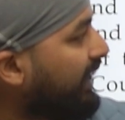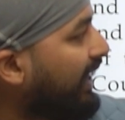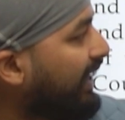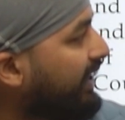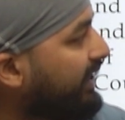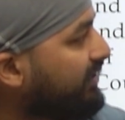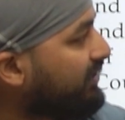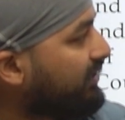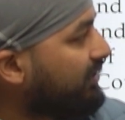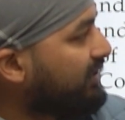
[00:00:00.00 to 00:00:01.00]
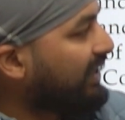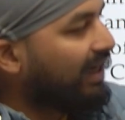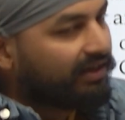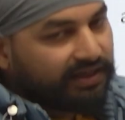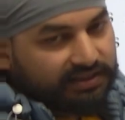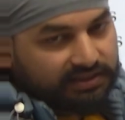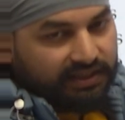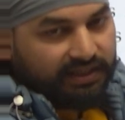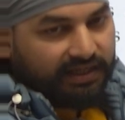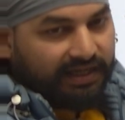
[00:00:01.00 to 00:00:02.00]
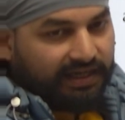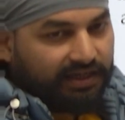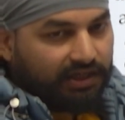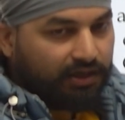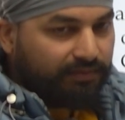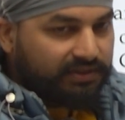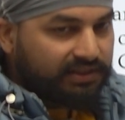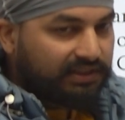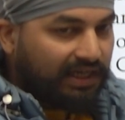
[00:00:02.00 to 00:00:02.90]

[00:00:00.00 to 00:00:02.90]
and their salaries and allowances